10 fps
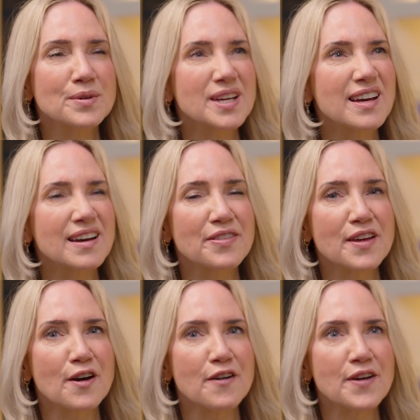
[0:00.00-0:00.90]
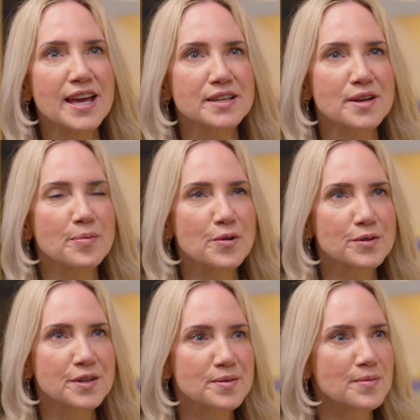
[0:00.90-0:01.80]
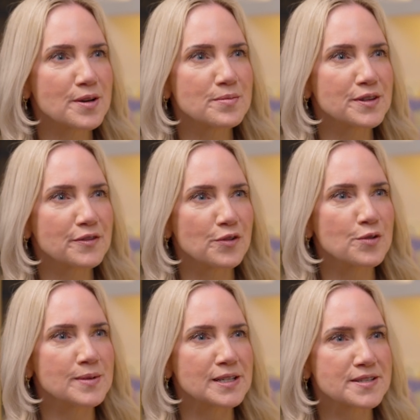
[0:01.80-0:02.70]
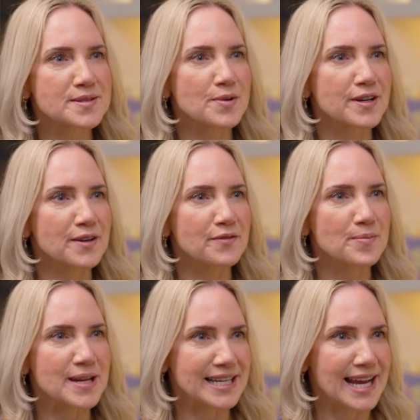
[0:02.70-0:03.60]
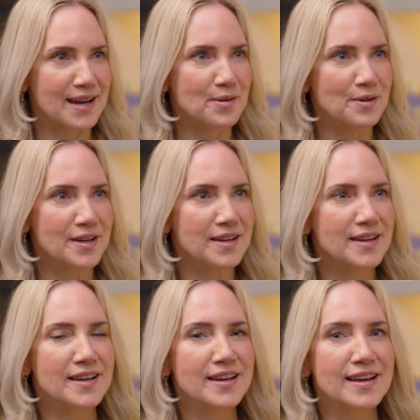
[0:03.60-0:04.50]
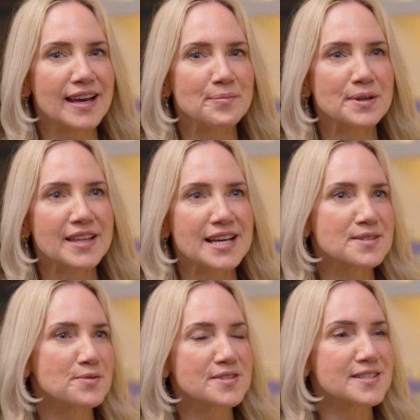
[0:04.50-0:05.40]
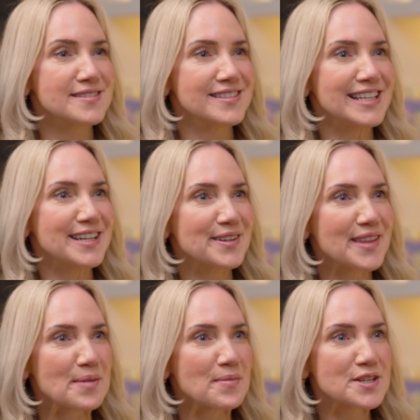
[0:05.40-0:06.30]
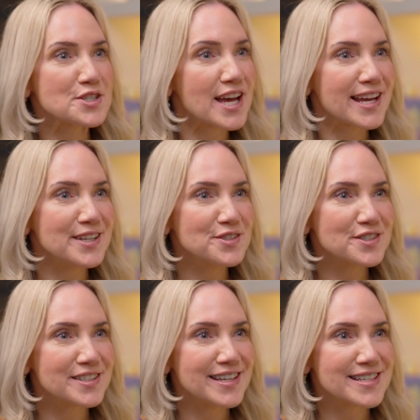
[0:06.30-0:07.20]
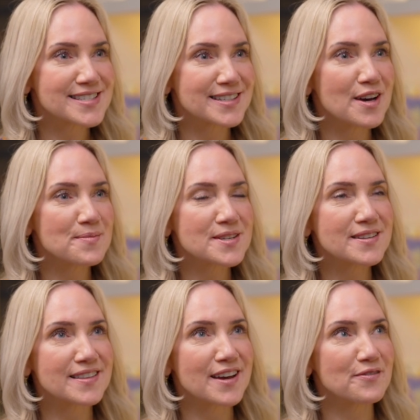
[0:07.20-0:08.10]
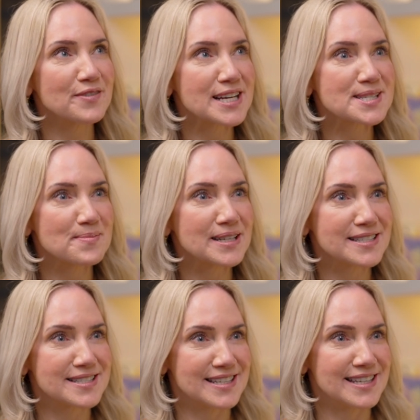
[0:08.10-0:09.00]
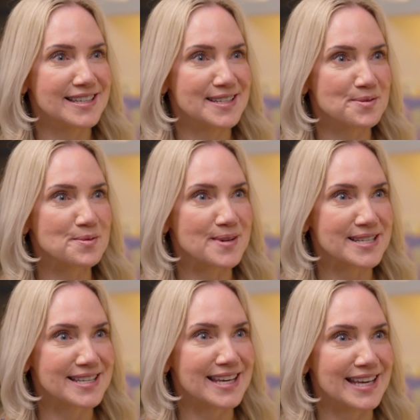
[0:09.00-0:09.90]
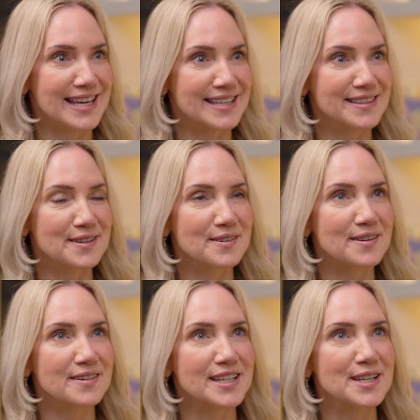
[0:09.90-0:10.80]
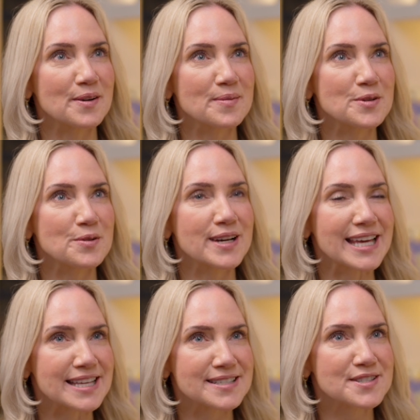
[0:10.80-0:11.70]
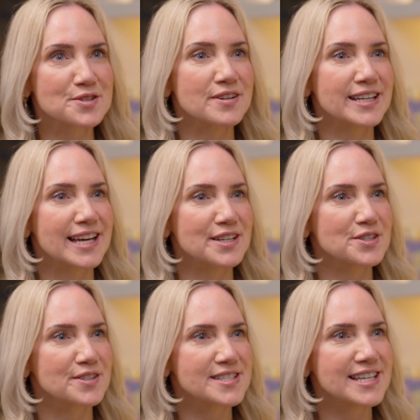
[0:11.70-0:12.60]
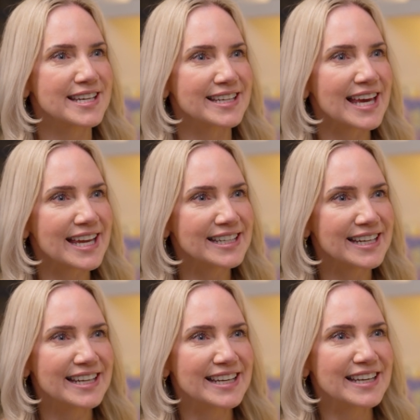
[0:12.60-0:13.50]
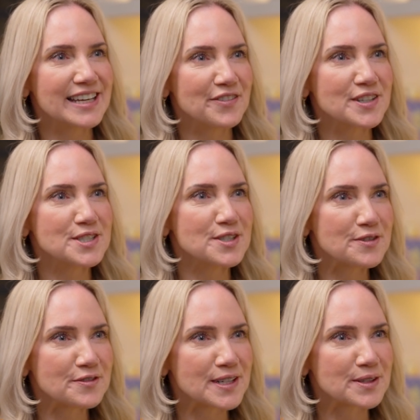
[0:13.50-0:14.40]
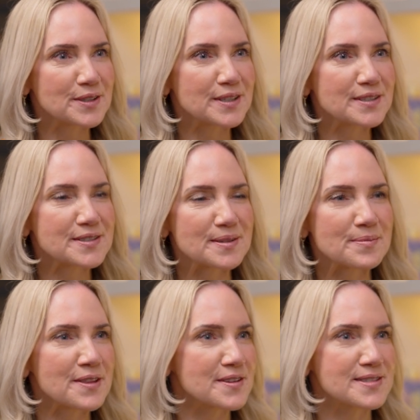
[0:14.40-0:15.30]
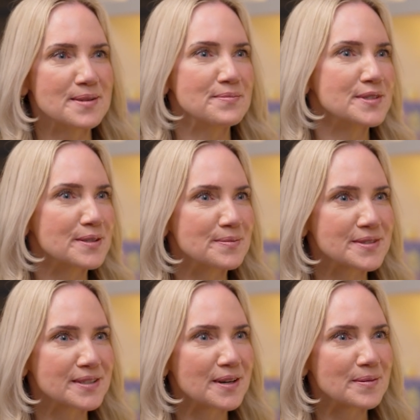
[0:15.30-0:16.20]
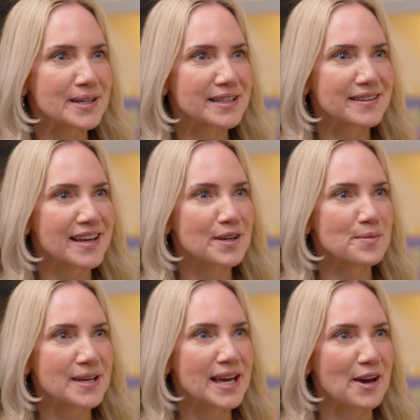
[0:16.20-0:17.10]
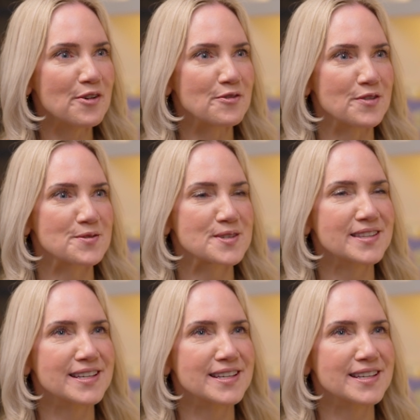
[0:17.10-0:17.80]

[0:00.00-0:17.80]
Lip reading: Well, yeah, I think I've hit upon at the moment the formula that's working for me now. But that's not, that might change in years to come. So I think that flexibility is always key. And that, I'm not against trying HRT again if I do feel that some other symptoms are coming and that could be helpful.